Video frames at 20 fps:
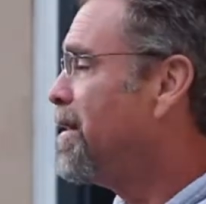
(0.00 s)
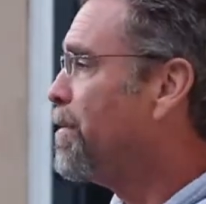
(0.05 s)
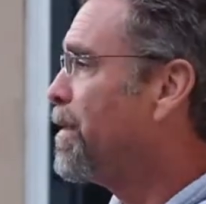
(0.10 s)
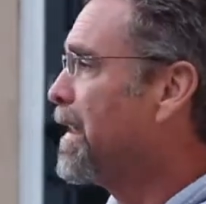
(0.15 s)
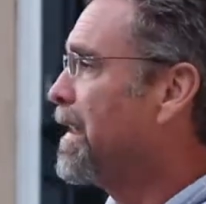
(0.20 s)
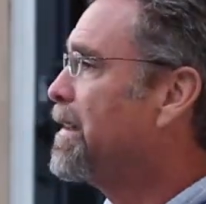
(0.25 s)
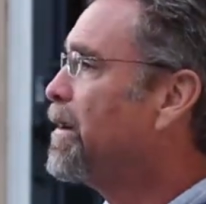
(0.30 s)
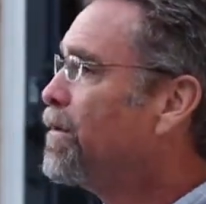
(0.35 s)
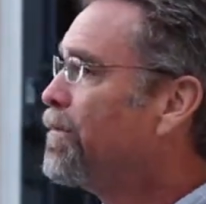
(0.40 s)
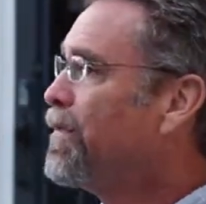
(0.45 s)

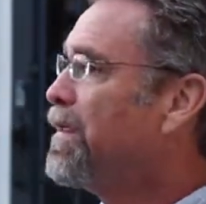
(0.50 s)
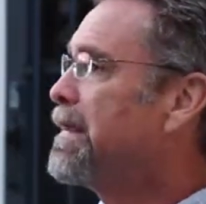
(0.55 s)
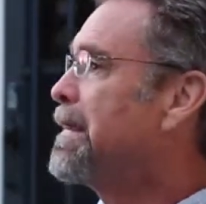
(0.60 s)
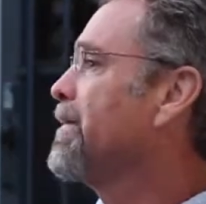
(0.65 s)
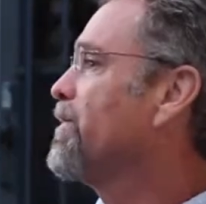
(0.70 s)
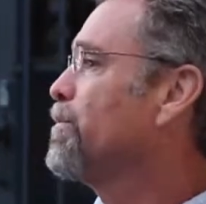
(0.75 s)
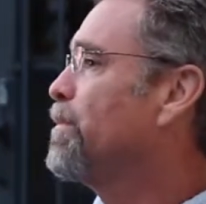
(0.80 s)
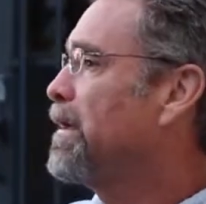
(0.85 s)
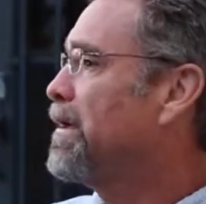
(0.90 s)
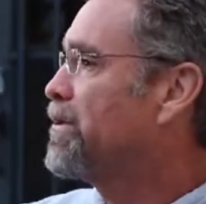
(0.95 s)
but I don't think
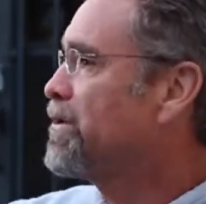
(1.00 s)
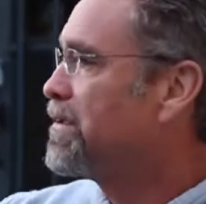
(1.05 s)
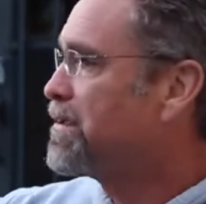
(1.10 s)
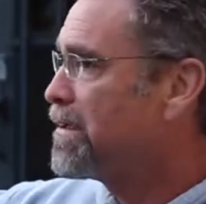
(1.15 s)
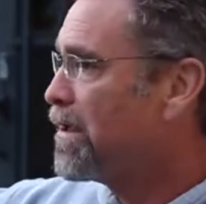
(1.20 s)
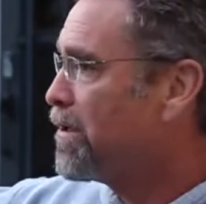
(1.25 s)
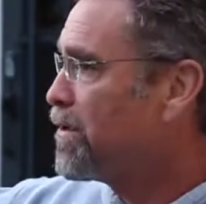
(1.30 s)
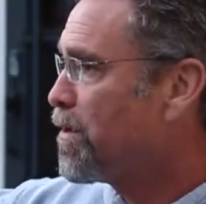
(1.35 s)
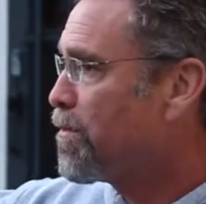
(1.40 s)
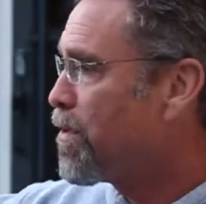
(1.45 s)
everybody should
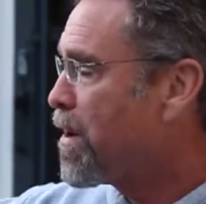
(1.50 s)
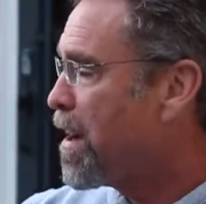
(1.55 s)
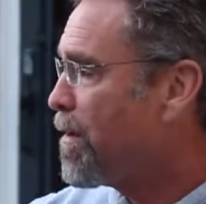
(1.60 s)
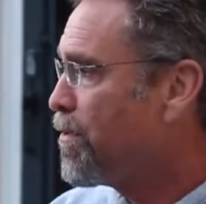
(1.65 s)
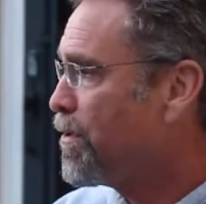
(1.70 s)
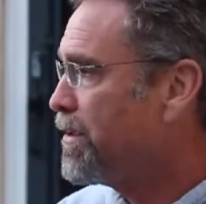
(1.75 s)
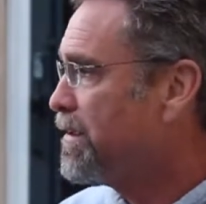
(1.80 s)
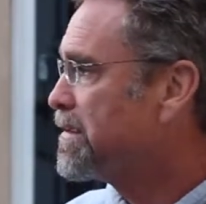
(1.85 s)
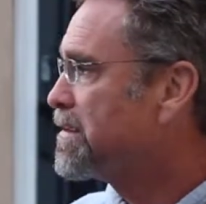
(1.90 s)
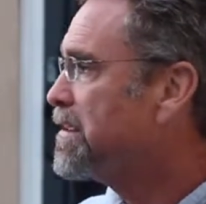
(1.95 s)
sell their
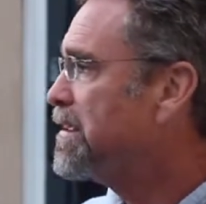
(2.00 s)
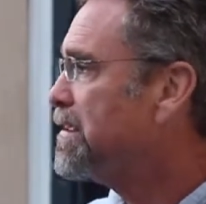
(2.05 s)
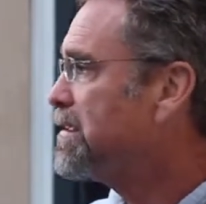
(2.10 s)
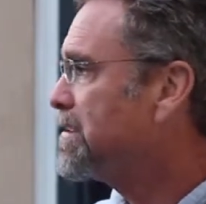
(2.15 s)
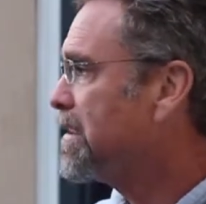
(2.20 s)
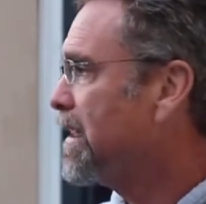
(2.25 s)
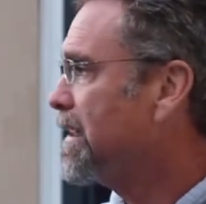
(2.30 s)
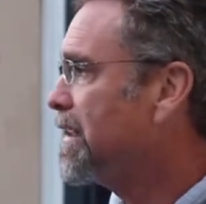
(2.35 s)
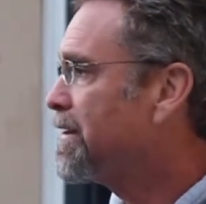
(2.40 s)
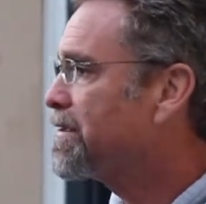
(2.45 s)
property in
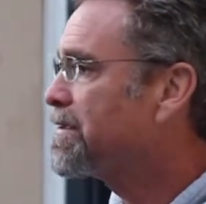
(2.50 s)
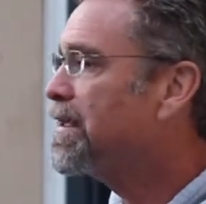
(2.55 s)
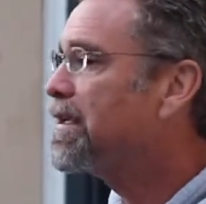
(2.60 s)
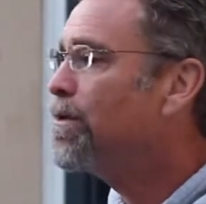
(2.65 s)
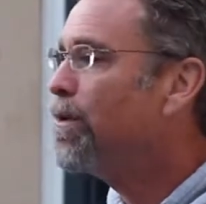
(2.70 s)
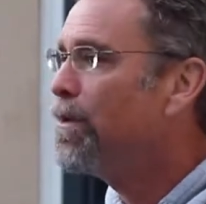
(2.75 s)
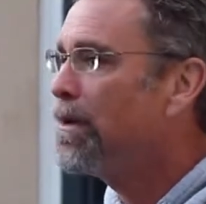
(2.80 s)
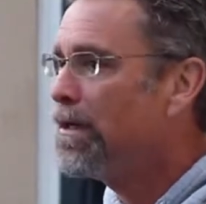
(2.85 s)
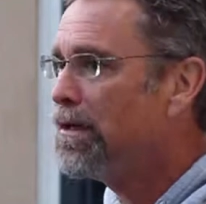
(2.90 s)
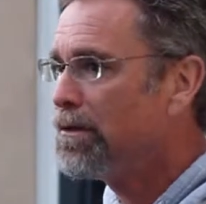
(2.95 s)
Seaside. I just
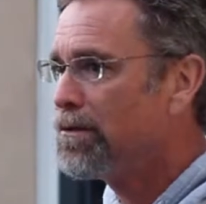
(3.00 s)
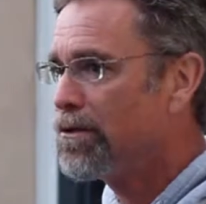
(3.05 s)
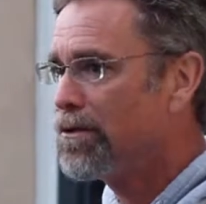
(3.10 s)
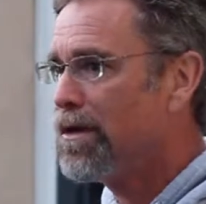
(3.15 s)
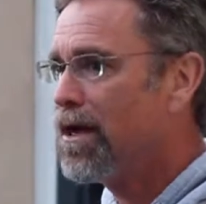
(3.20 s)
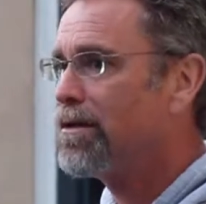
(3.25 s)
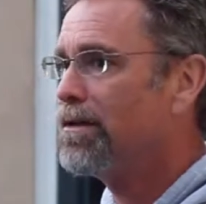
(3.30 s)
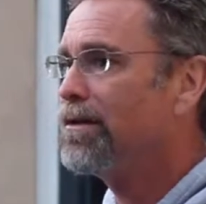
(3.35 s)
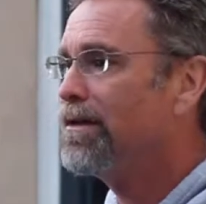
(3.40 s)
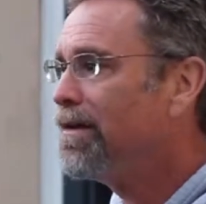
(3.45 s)
think we need to learn
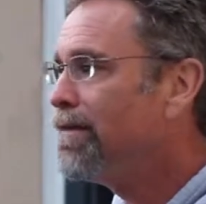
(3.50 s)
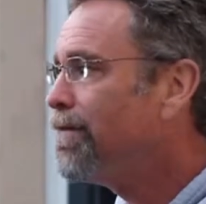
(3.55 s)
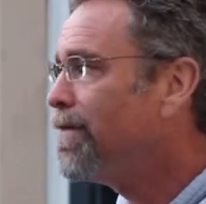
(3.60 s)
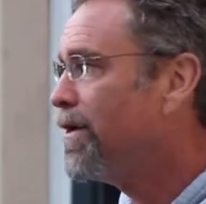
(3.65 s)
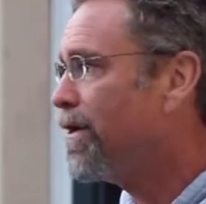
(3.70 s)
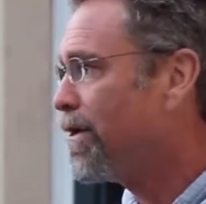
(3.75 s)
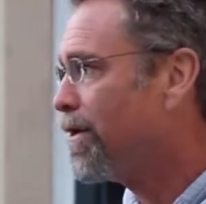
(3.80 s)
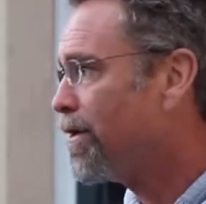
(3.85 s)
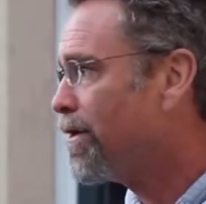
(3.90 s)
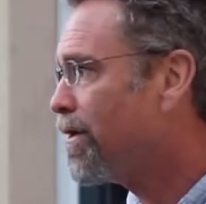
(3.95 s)
how to live
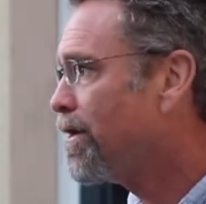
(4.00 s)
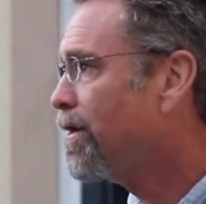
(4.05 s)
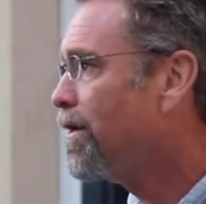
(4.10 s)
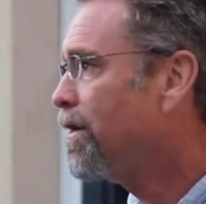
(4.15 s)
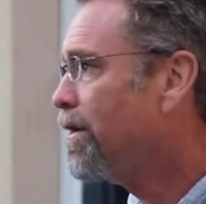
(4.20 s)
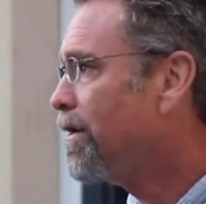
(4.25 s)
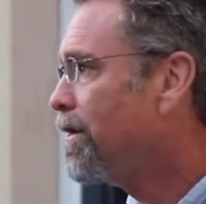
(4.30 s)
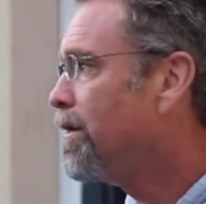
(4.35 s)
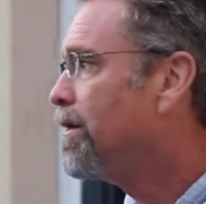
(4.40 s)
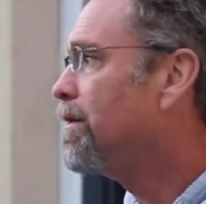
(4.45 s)
here
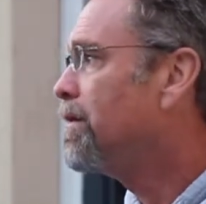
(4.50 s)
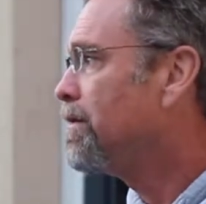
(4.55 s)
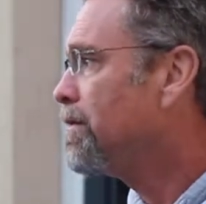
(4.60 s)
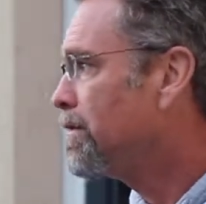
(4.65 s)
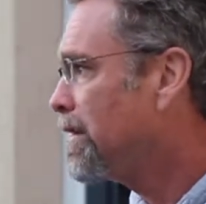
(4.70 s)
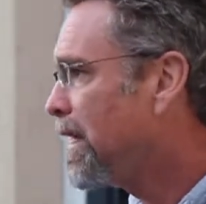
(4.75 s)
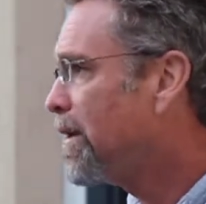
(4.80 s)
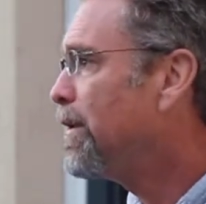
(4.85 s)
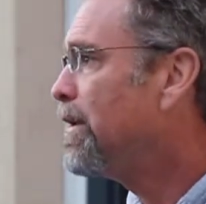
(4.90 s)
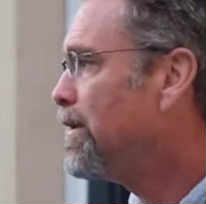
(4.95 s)

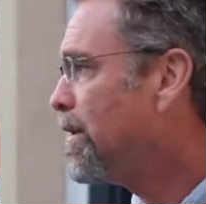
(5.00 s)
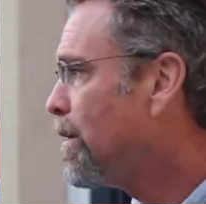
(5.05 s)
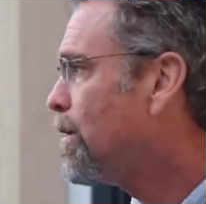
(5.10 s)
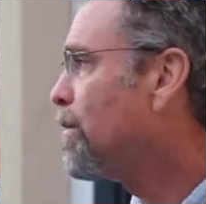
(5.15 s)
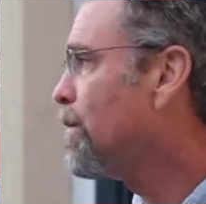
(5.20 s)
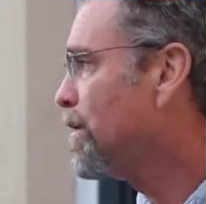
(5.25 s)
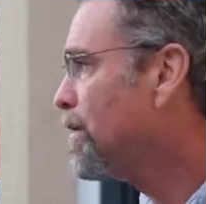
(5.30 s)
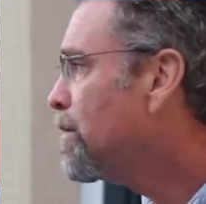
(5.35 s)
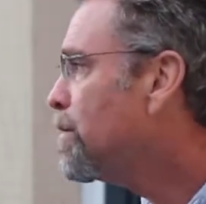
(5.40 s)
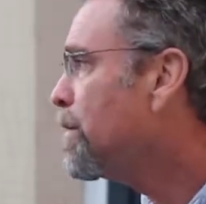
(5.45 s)
like we know
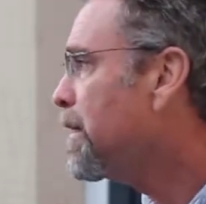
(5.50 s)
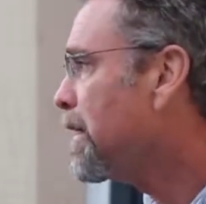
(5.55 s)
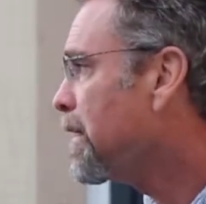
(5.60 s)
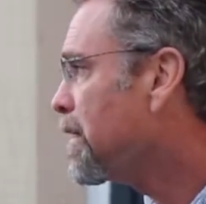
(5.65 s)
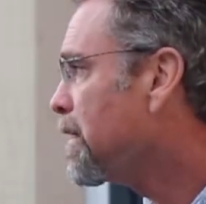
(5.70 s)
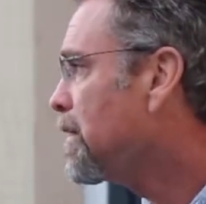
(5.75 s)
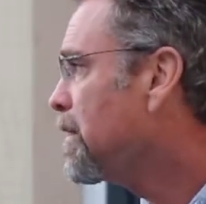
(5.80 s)
what we're doing.